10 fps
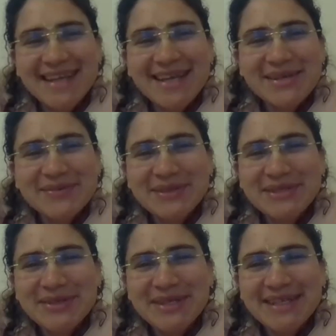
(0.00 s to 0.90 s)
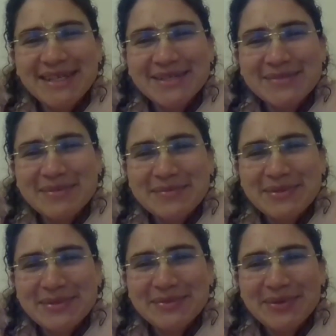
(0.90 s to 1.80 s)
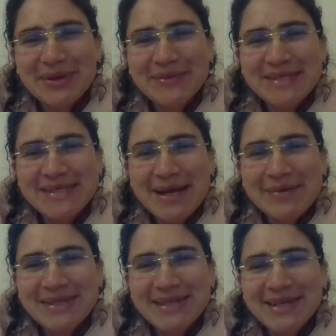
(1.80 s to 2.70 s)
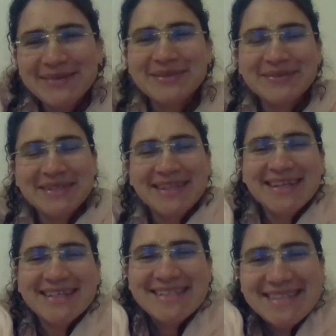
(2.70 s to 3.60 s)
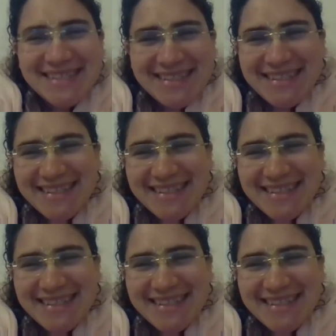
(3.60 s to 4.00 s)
thank you for joining us, Prabhu. We're always happy to have you with us.